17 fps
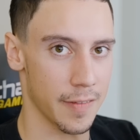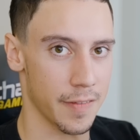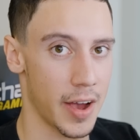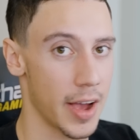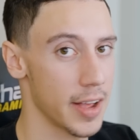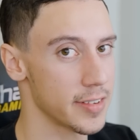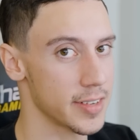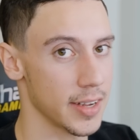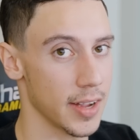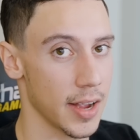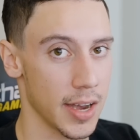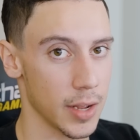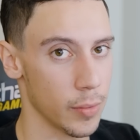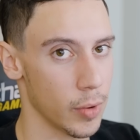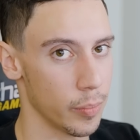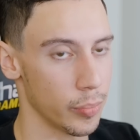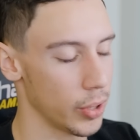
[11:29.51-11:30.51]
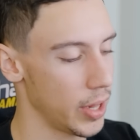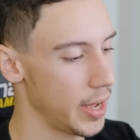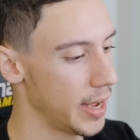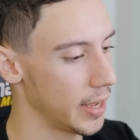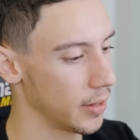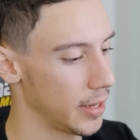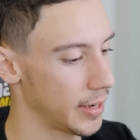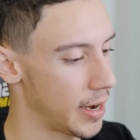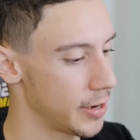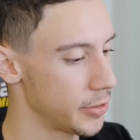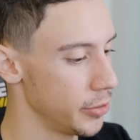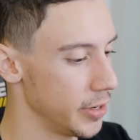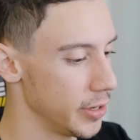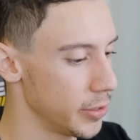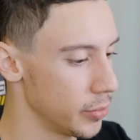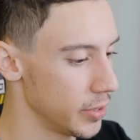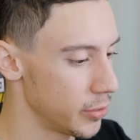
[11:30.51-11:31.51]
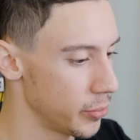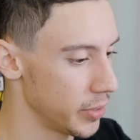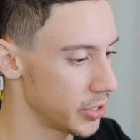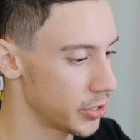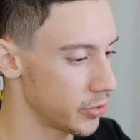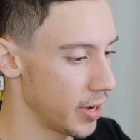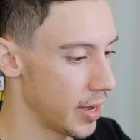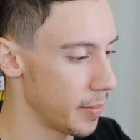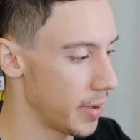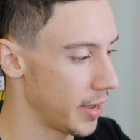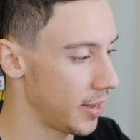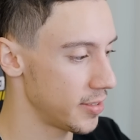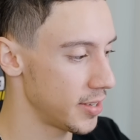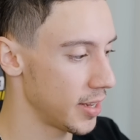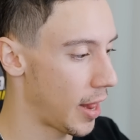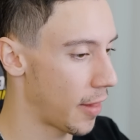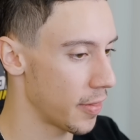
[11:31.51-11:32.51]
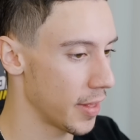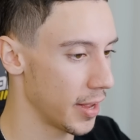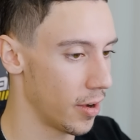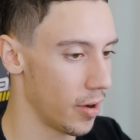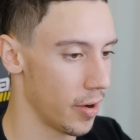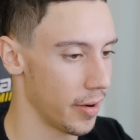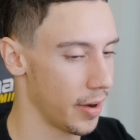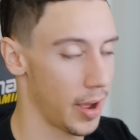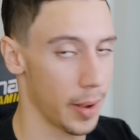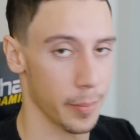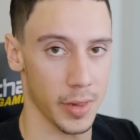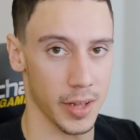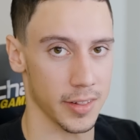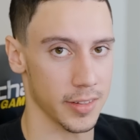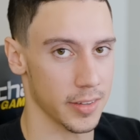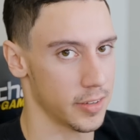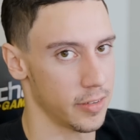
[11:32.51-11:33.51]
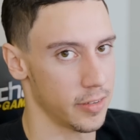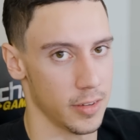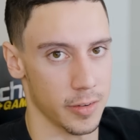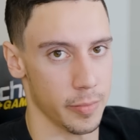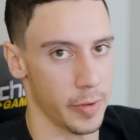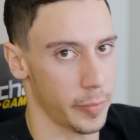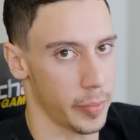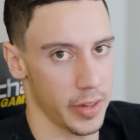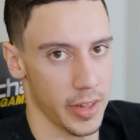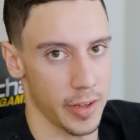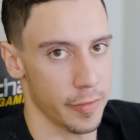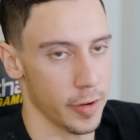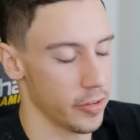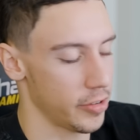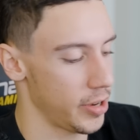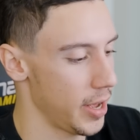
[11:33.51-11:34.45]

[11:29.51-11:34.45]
If I see anyone playing, like I tune into a Twitch stream and I see that thing on, I'm like, this must be their first